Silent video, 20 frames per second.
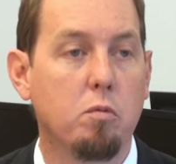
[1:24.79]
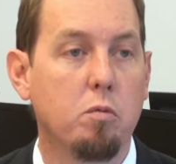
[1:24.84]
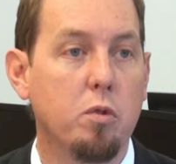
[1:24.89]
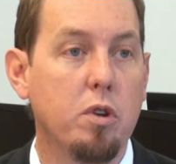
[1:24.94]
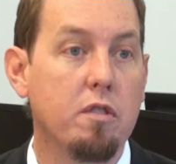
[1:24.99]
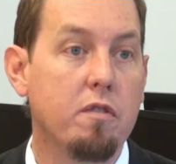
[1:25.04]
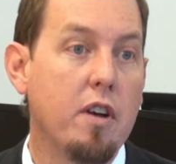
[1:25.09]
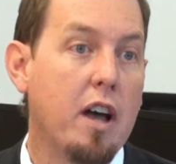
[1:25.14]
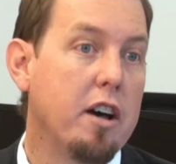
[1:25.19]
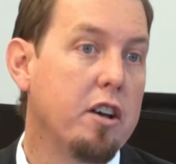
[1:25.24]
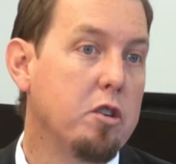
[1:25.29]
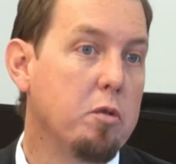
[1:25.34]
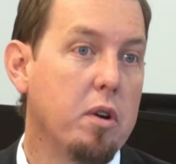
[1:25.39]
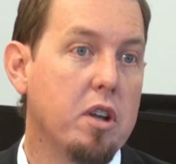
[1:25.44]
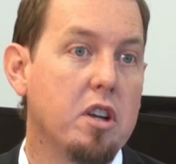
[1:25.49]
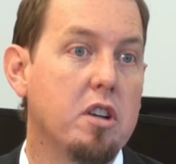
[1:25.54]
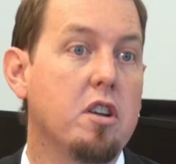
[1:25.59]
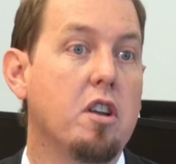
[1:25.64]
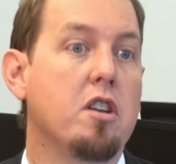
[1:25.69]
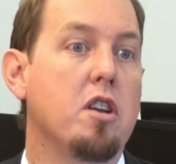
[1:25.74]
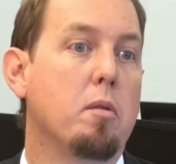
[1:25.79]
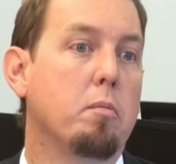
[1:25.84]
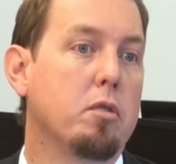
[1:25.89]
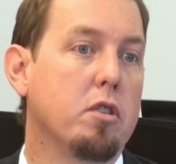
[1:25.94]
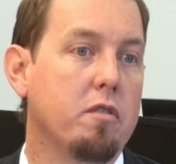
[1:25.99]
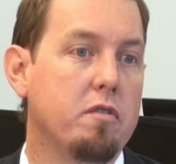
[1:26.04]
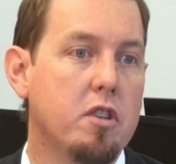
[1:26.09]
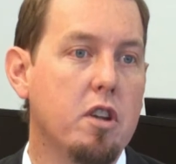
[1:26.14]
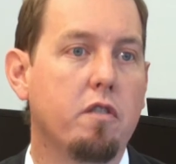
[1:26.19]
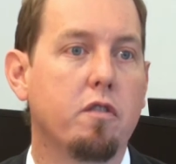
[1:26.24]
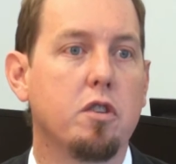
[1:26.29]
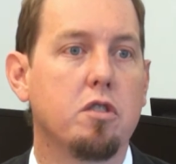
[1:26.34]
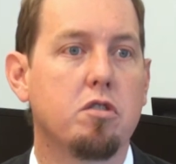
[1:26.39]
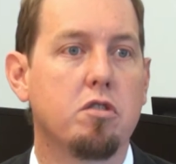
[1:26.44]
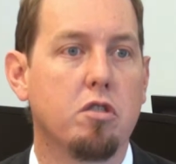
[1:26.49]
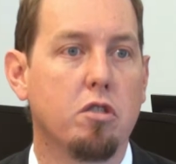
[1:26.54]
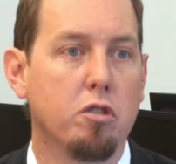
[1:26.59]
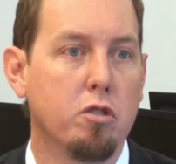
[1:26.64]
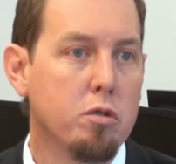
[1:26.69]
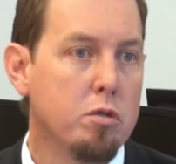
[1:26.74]
We evaluated a number of different
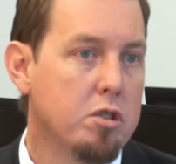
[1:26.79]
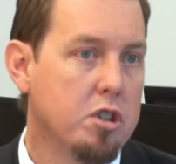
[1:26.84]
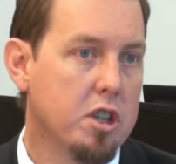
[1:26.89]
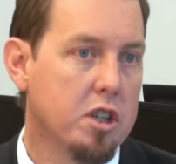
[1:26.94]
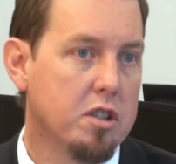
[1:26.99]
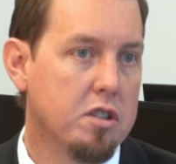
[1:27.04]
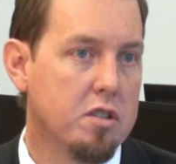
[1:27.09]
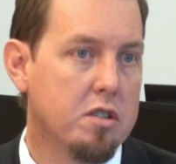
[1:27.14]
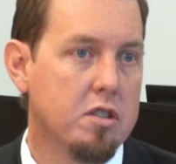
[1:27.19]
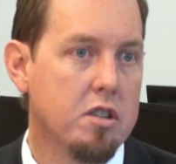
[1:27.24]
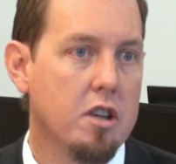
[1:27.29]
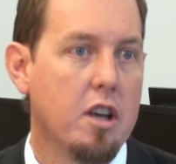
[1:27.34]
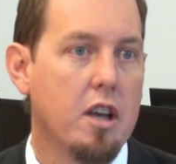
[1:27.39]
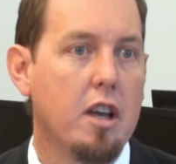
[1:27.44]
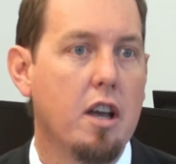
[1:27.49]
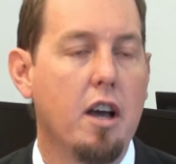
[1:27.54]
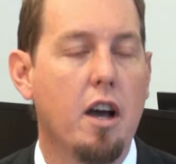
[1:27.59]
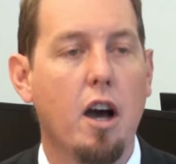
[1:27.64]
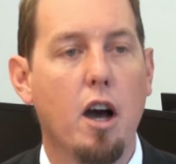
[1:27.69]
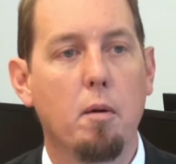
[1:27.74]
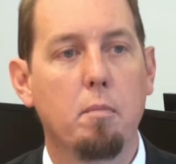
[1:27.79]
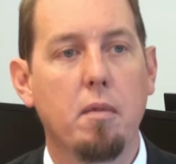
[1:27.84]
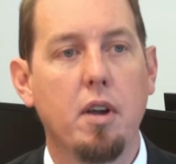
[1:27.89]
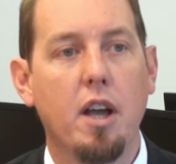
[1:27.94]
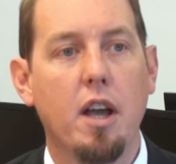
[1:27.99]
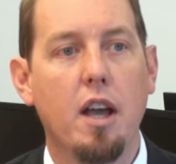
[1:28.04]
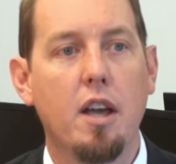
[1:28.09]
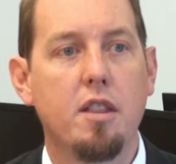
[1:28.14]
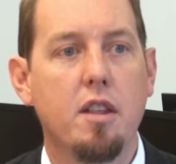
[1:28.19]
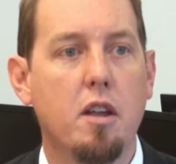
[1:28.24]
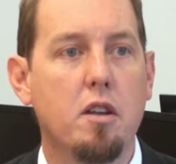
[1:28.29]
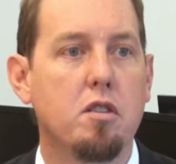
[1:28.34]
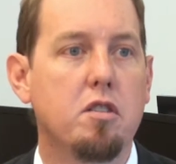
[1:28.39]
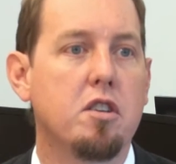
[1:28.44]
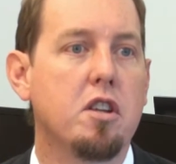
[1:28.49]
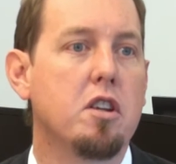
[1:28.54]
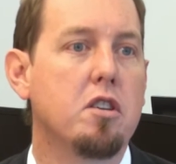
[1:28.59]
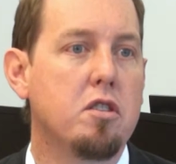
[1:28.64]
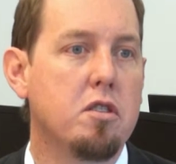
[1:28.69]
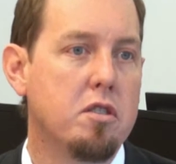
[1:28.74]
solutions and then
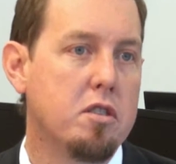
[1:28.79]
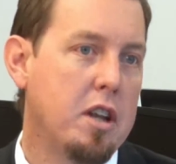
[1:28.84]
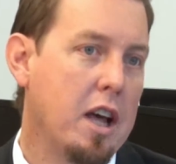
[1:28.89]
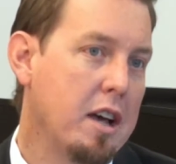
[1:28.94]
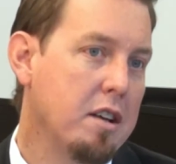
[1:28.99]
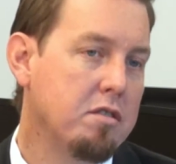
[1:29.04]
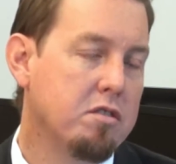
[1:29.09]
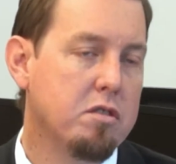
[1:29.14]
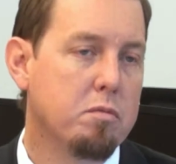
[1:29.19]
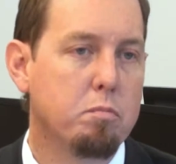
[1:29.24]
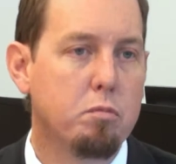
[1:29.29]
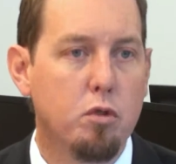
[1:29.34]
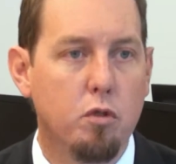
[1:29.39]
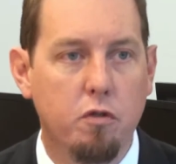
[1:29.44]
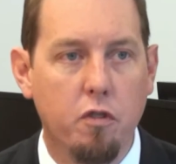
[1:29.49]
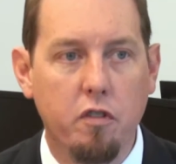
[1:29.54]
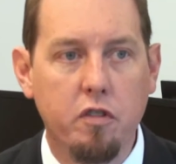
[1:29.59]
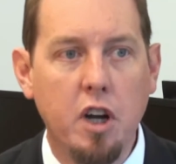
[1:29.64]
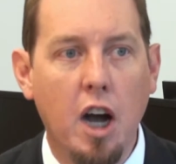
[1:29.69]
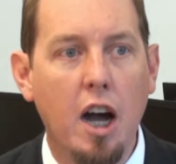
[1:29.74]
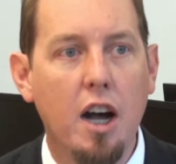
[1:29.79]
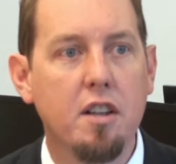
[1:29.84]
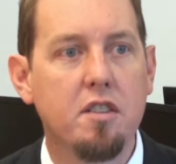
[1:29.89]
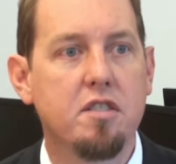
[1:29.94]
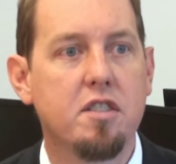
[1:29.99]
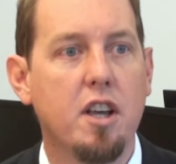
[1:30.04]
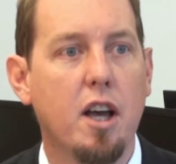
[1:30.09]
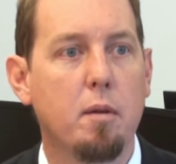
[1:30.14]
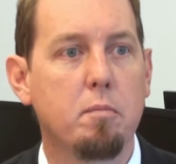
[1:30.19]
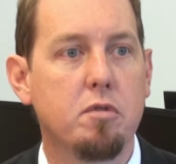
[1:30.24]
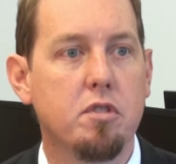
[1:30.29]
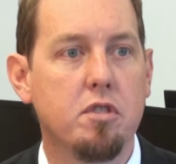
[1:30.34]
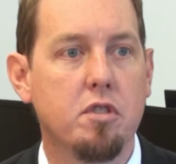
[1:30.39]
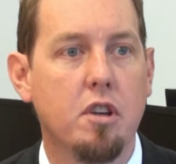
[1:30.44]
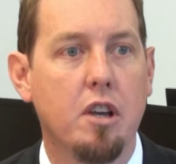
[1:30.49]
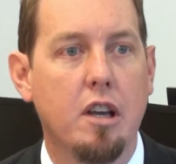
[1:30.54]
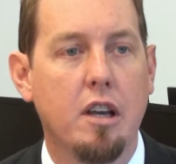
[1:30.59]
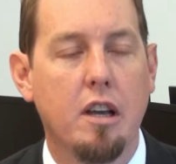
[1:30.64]
did tests, proof of concepts,